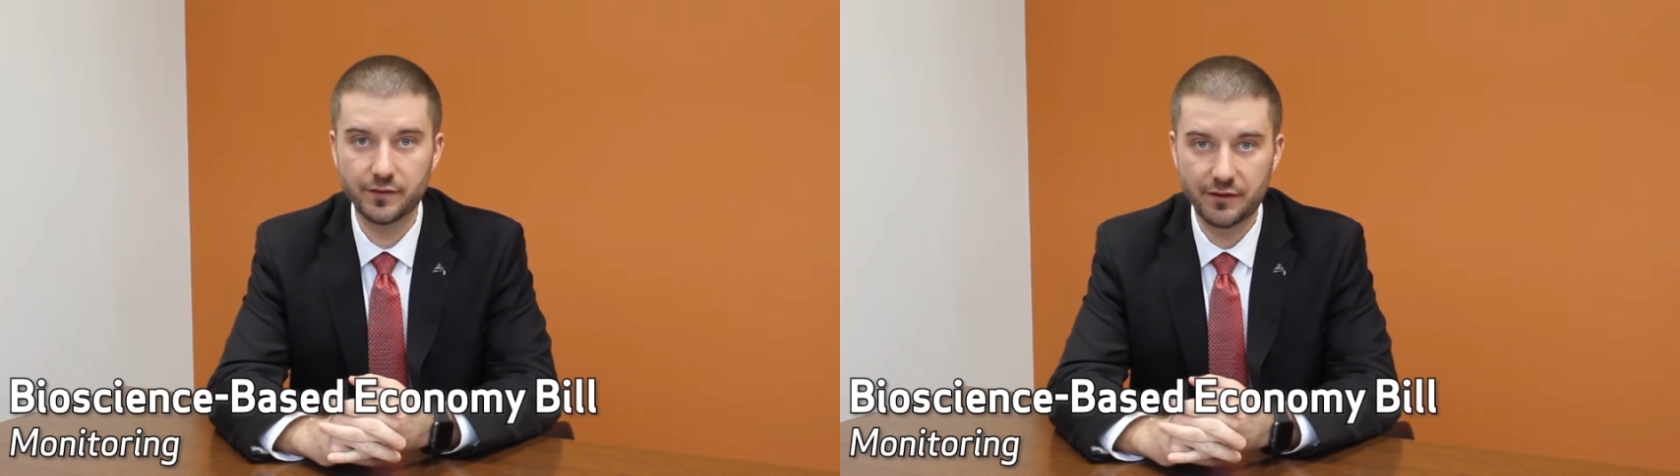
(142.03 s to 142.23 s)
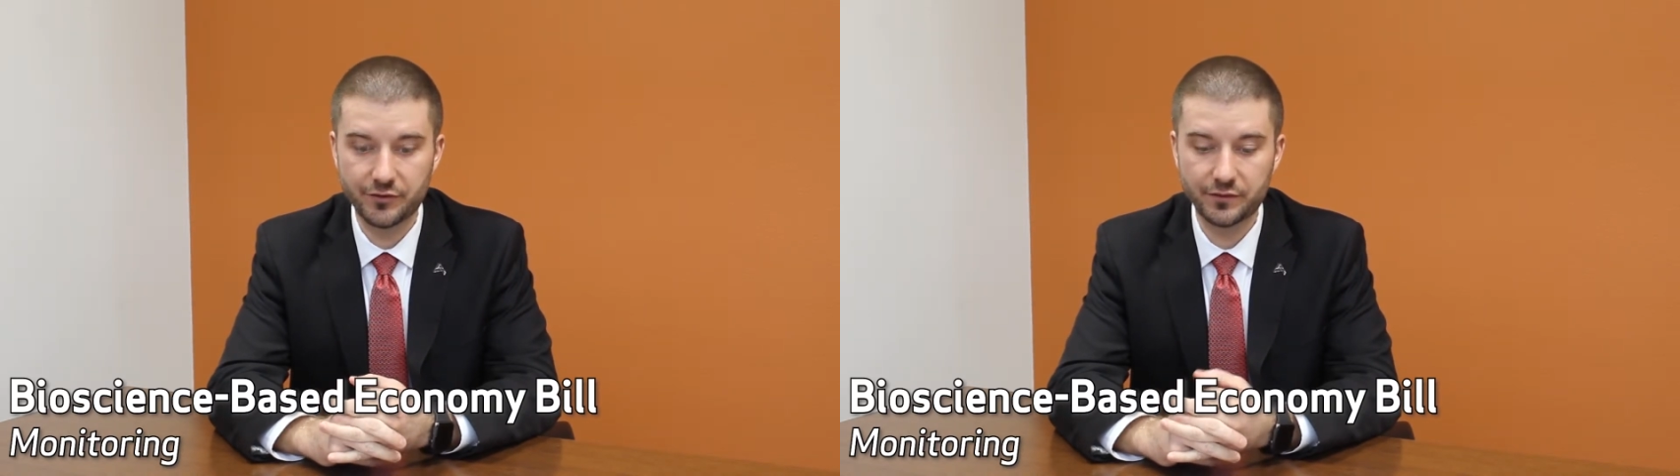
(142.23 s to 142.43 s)

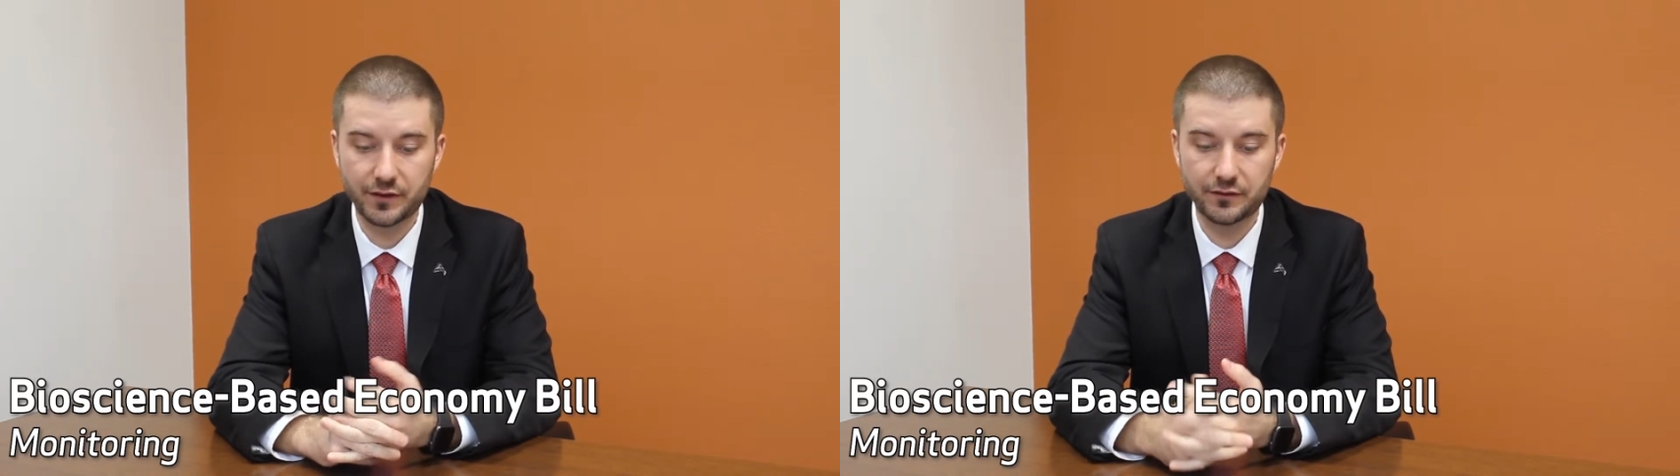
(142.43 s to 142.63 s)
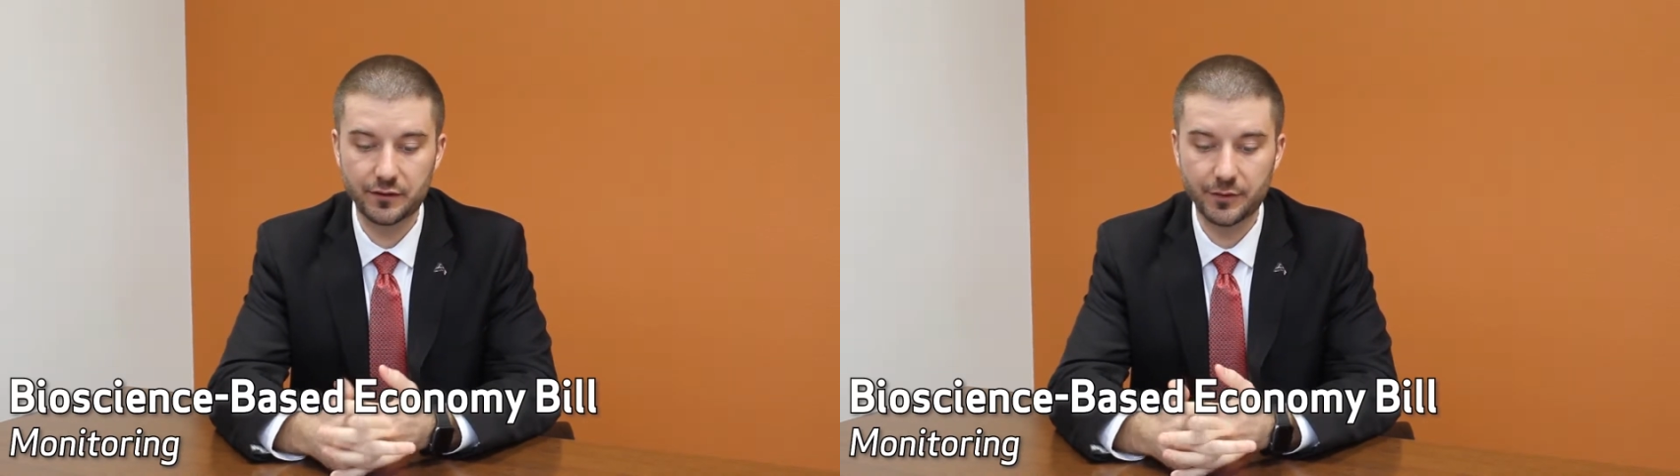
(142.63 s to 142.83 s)
11th
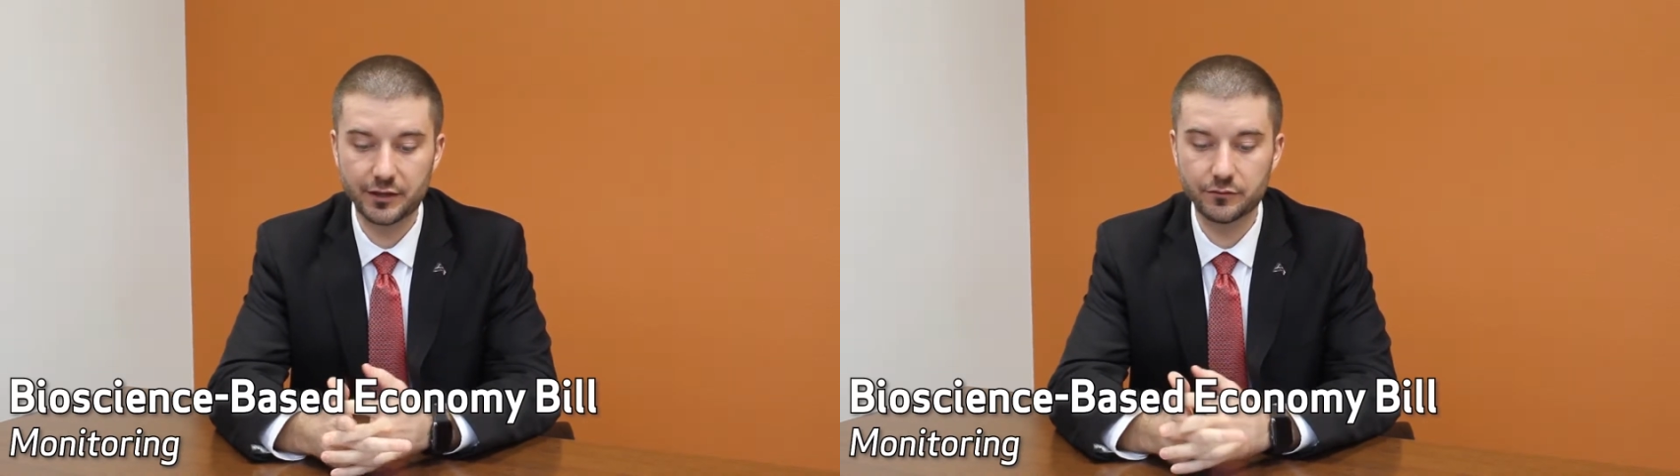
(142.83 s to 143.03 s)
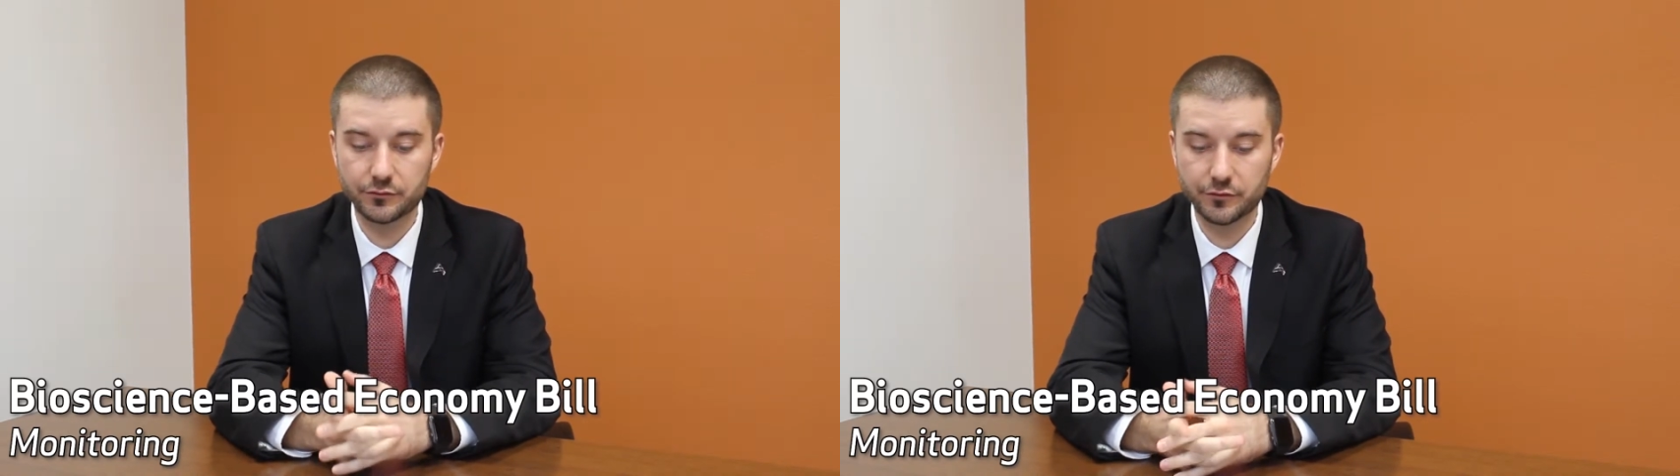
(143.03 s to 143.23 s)
and did
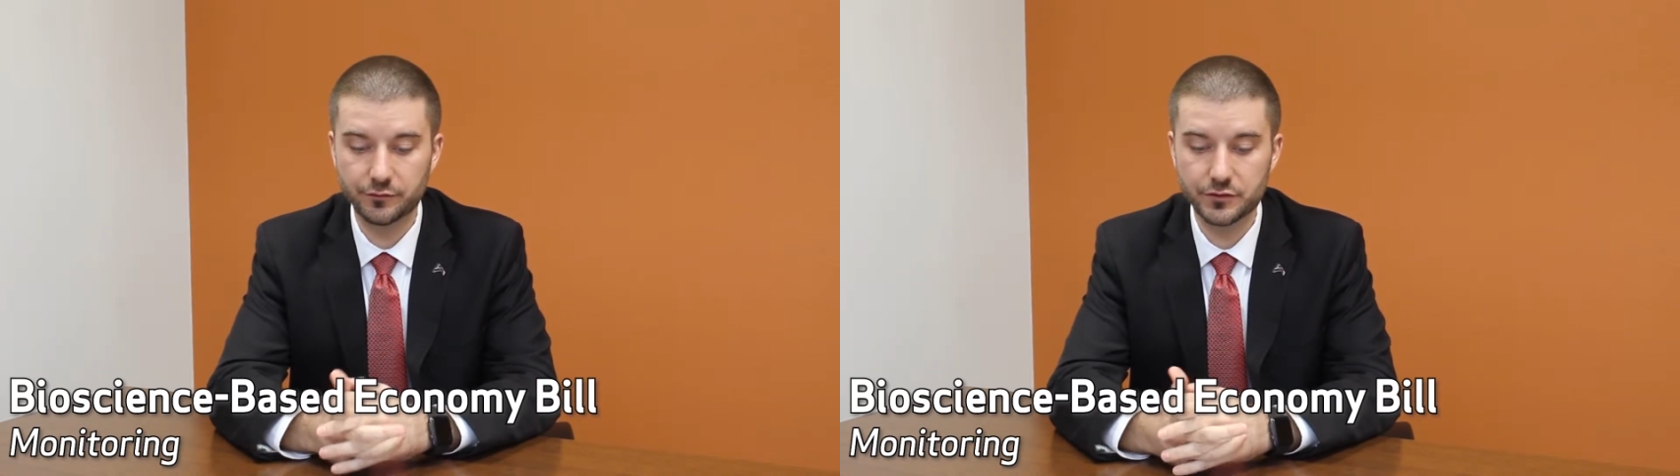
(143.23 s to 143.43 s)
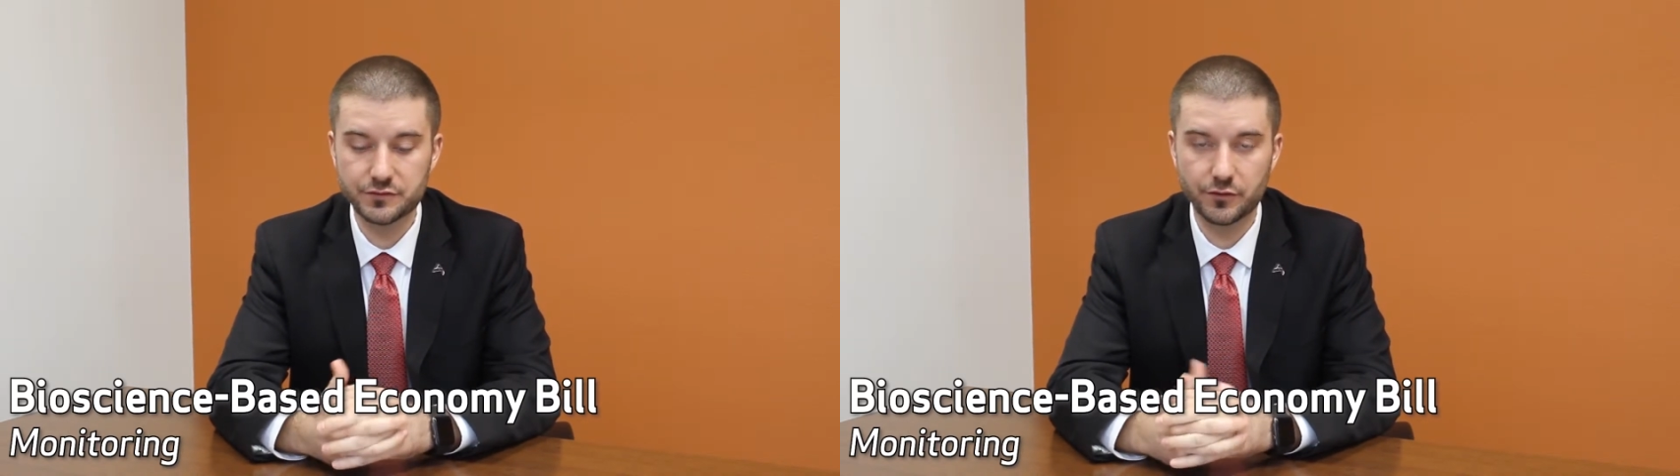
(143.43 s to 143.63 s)
make it through the
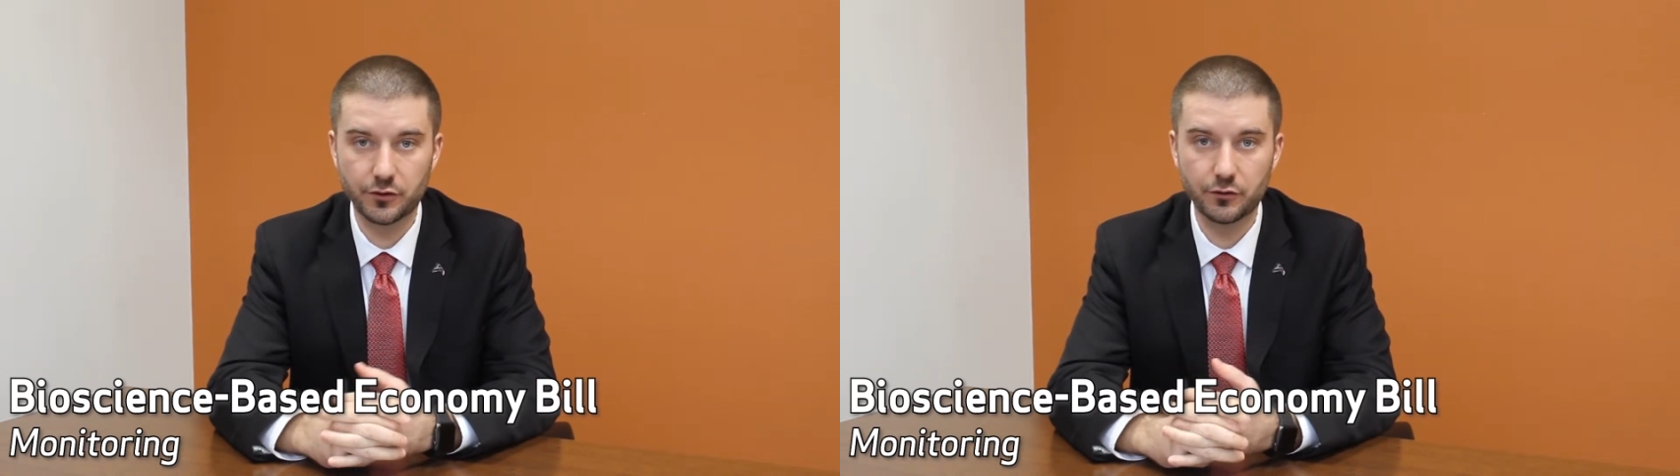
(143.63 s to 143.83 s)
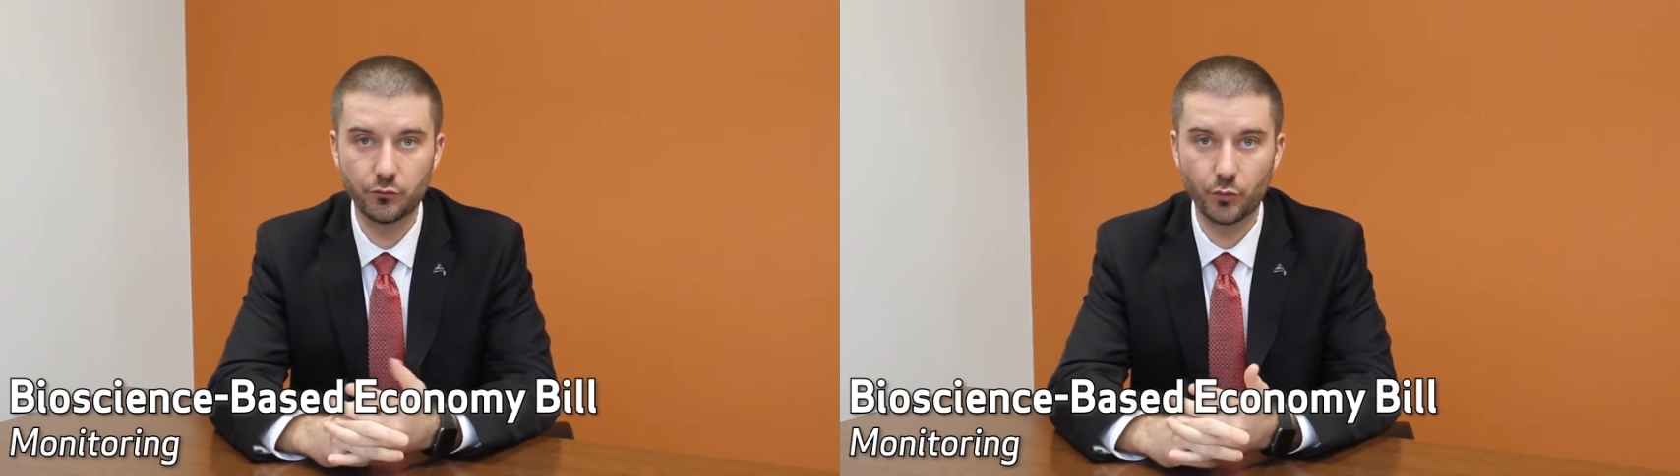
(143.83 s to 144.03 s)
first funnel.